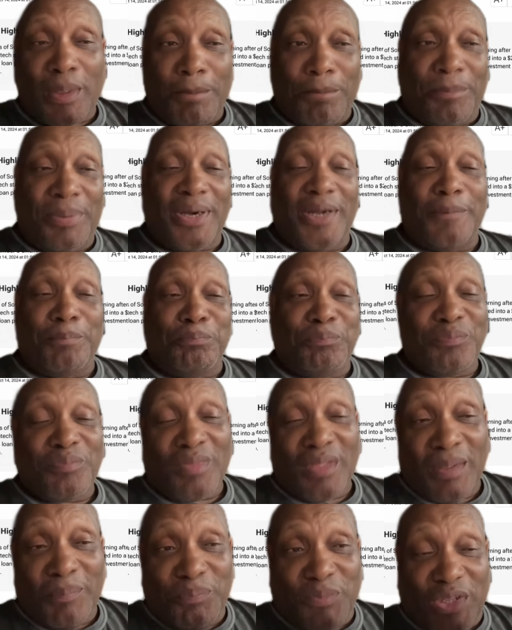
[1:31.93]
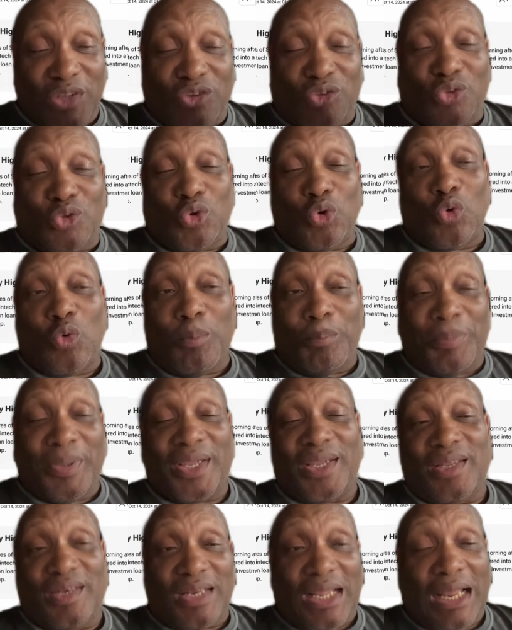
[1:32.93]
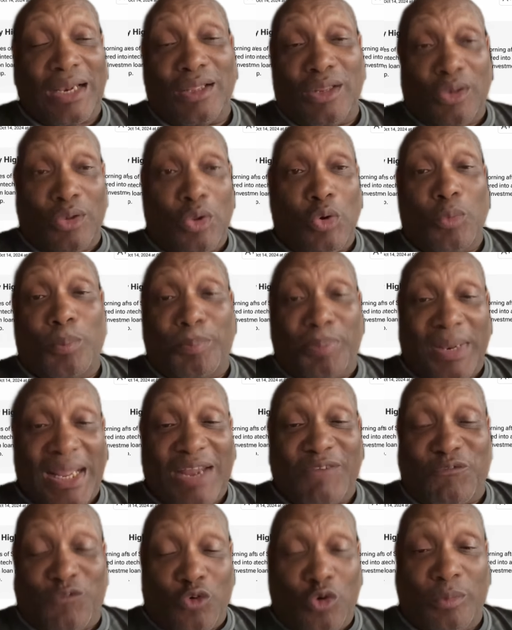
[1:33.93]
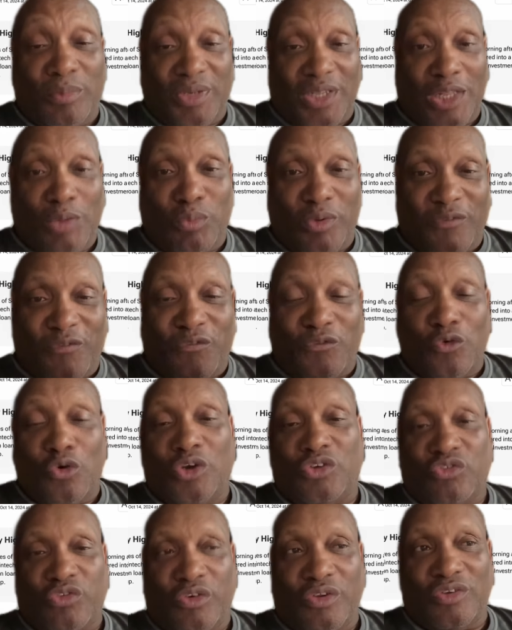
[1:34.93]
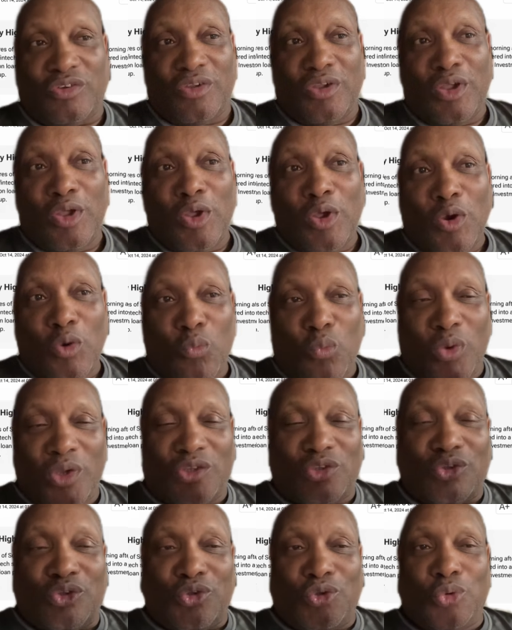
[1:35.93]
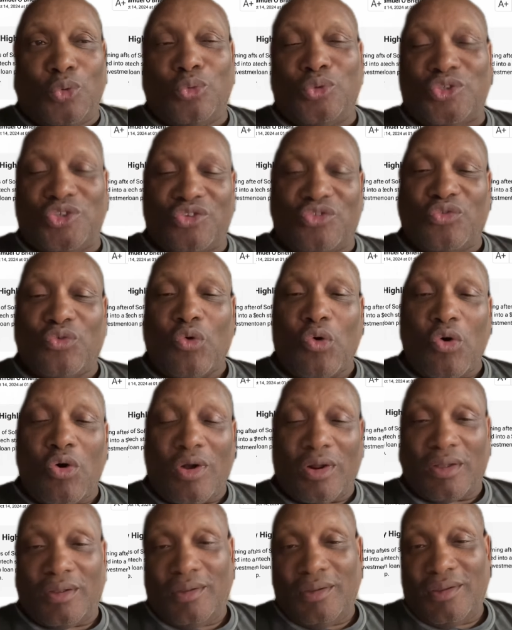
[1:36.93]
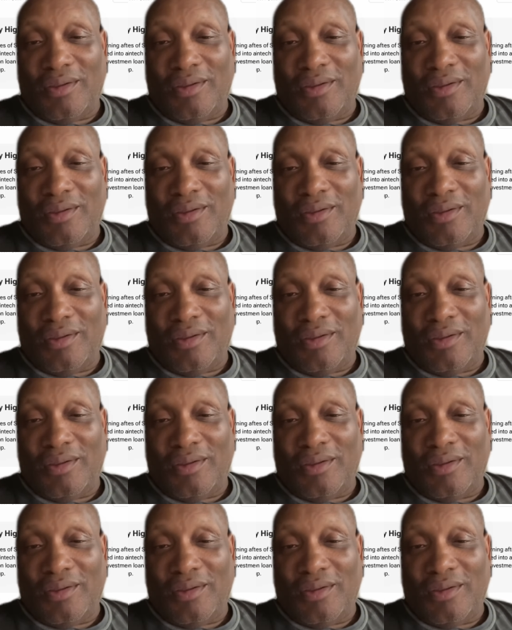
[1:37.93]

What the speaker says: But this $2 billion loan platform deal with Fortress was too strong